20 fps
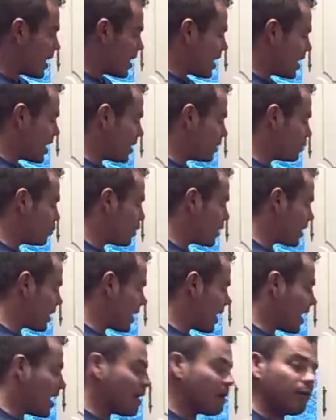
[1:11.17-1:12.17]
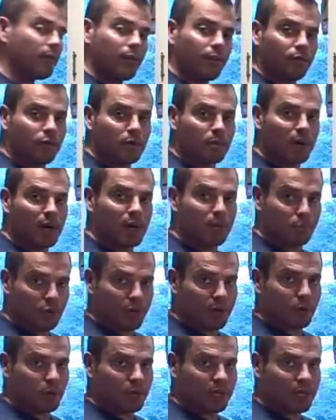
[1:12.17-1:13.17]
And what I have for my
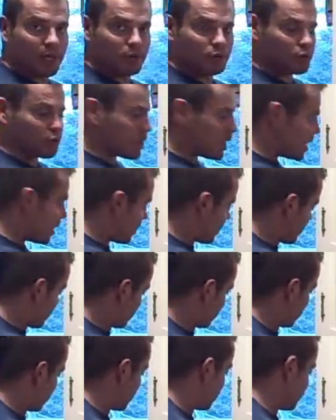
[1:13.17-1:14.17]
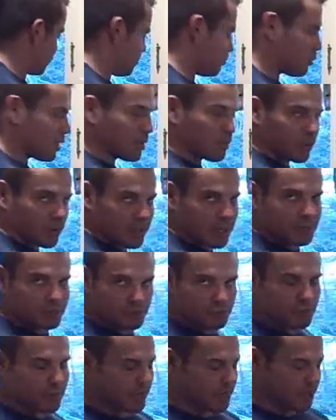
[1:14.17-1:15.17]
pre-workout shake, or
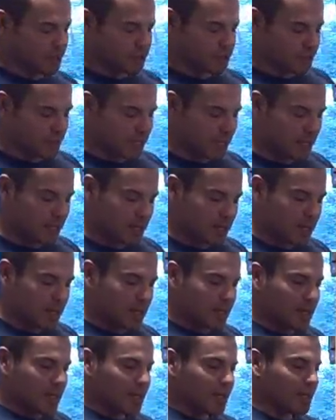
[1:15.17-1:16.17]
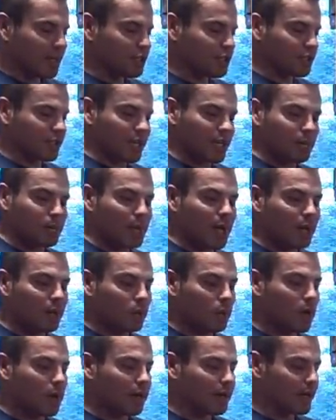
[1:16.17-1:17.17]
pre-workout drink, I should say, I just got a
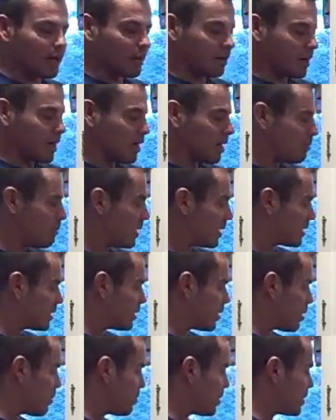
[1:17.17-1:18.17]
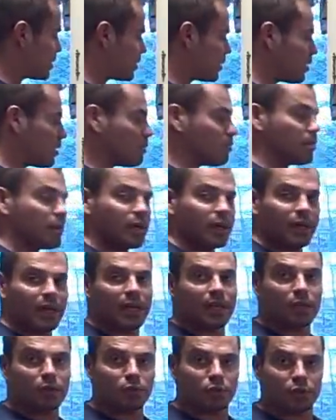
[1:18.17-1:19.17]
bottle of water here, and I mixed up some
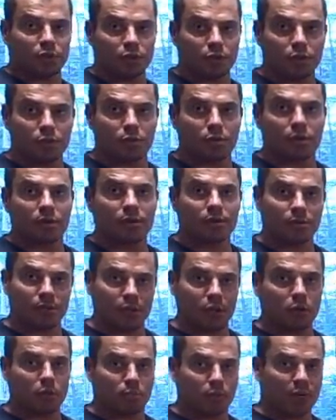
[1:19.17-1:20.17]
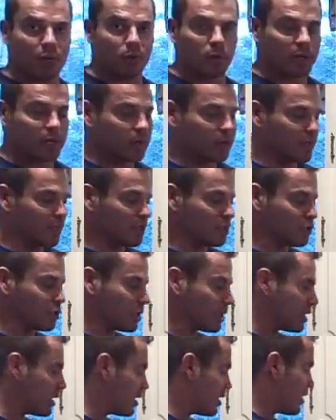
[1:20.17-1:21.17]
NO2, you know, pre-workout
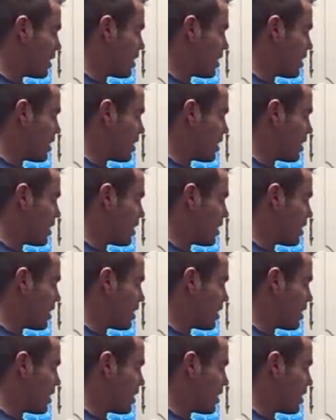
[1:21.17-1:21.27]
energy.